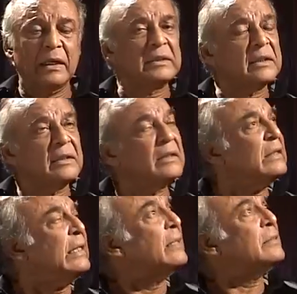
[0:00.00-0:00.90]
I said,
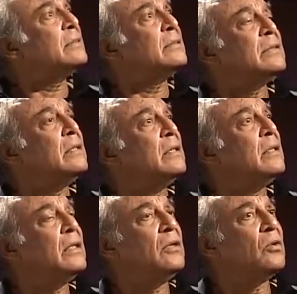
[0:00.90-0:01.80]
yes.
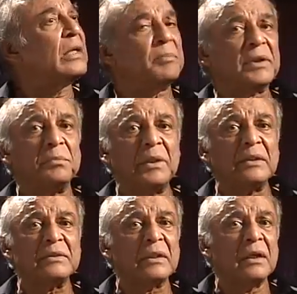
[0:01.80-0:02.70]
He looked up at me
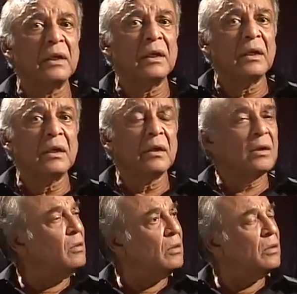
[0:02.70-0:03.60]
and said,
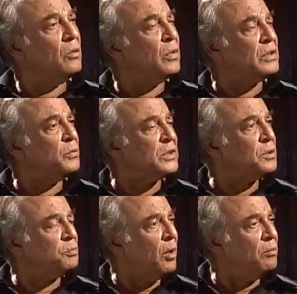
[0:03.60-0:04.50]
what, what's
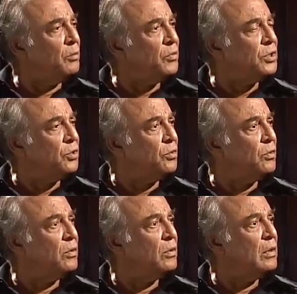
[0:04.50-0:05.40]
the problem with you,
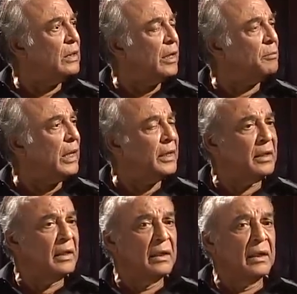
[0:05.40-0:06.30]
young
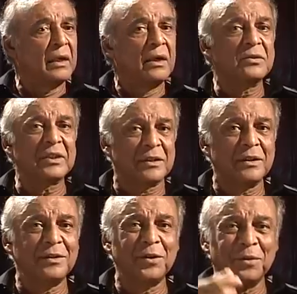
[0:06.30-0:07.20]
man? I said,
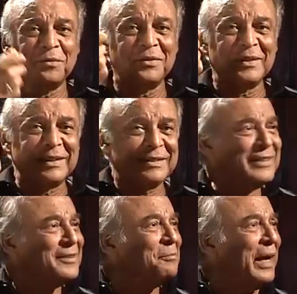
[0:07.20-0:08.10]
no, it's,
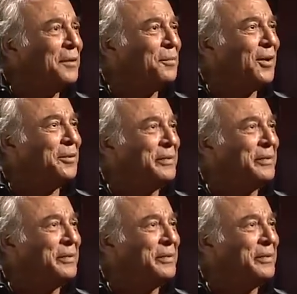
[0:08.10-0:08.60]
it's my ball